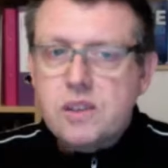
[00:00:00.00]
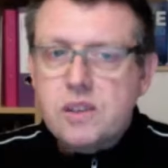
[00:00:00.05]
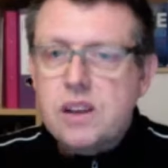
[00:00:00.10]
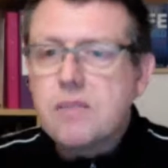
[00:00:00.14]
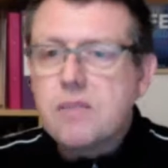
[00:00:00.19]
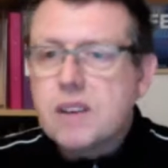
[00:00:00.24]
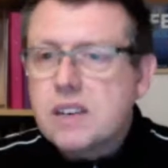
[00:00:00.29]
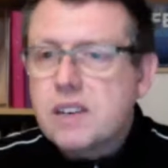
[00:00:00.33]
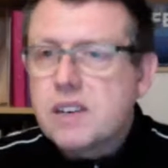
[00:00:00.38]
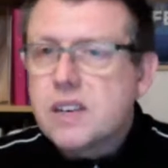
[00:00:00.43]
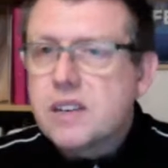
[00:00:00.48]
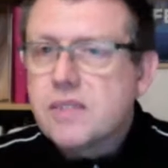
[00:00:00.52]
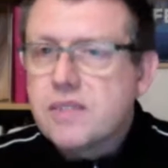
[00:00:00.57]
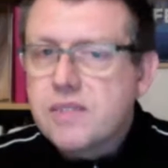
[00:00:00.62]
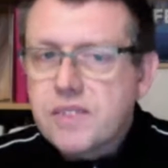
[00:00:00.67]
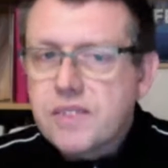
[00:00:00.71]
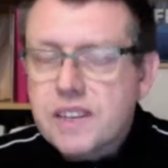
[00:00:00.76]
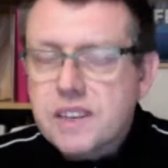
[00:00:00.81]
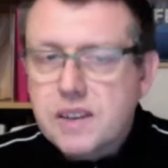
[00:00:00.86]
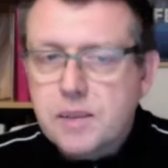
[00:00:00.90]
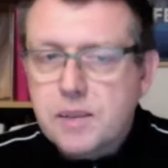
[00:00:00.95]
don't make yourself a
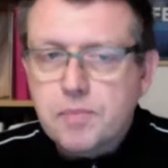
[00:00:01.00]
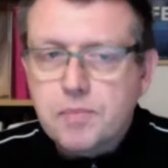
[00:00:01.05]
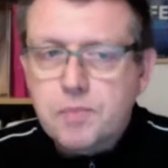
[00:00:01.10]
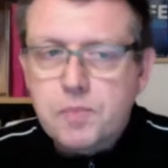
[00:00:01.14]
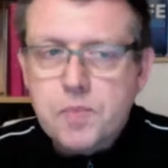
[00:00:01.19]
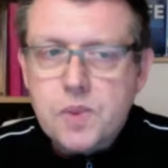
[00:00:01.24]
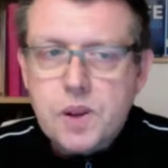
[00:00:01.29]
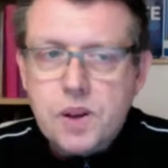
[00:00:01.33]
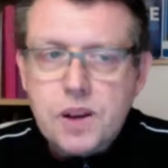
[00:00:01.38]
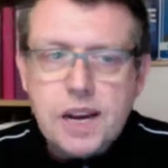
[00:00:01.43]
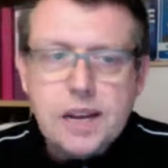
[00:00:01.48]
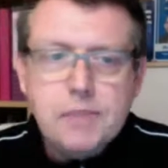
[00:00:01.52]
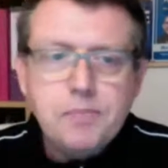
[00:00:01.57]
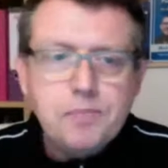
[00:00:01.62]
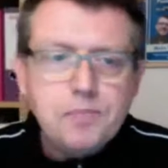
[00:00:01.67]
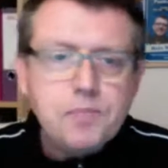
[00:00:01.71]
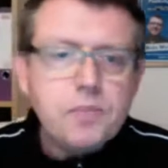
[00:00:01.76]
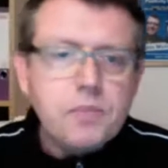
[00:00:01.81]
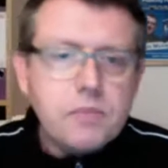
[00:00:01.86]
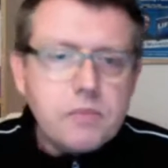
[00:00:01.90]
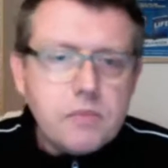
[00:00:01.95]
victim. Okay.
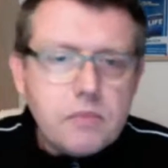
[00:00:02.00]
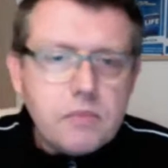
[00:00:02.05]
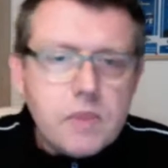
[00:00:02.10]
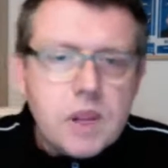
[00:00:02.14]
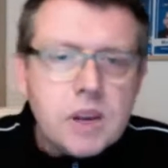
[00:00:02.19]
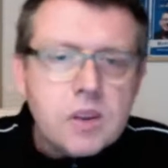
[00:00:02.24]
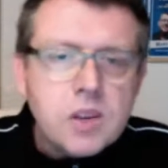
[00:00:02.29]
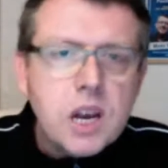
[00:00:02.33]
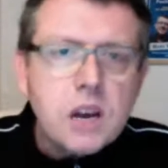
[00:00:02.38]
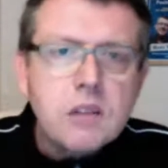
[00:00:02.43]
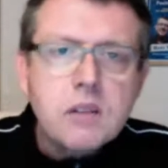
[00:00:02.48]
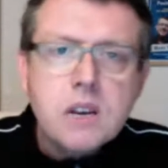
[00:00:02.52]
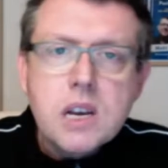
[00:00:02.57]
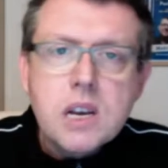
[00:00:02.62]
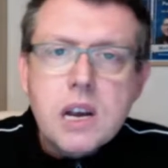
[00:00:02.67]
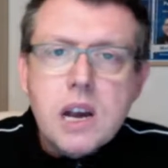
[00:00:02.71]
So